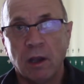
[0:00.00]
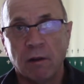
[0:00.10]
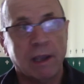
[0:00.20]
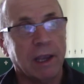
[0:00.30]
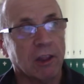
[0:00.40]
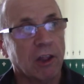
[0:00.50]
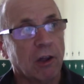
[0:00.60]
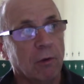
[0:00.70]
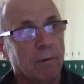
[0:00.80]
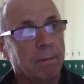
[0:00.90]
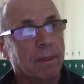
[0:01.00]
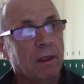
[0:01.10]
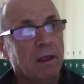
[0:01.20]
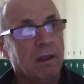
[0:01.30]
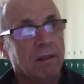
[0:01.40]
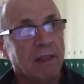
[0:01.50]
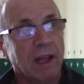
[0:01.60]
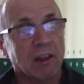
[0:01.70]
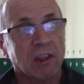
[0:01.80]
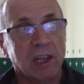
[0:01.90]
Okay, so
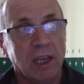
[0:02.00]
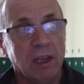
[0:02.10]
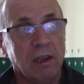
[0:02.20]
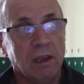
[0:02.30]
that's the